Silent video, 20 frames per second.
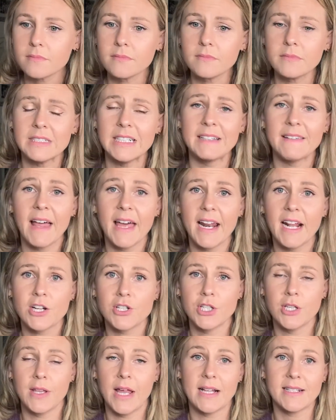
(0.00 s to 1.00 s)
And that's
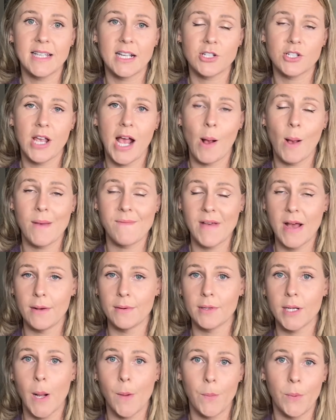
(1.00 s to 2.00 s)
actually how I found a
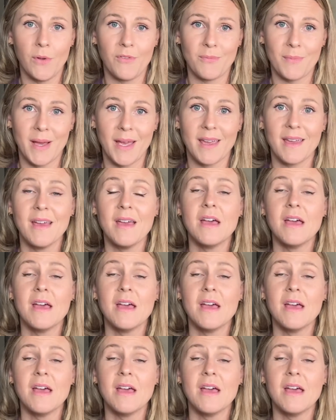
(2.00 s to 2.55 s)
couple of my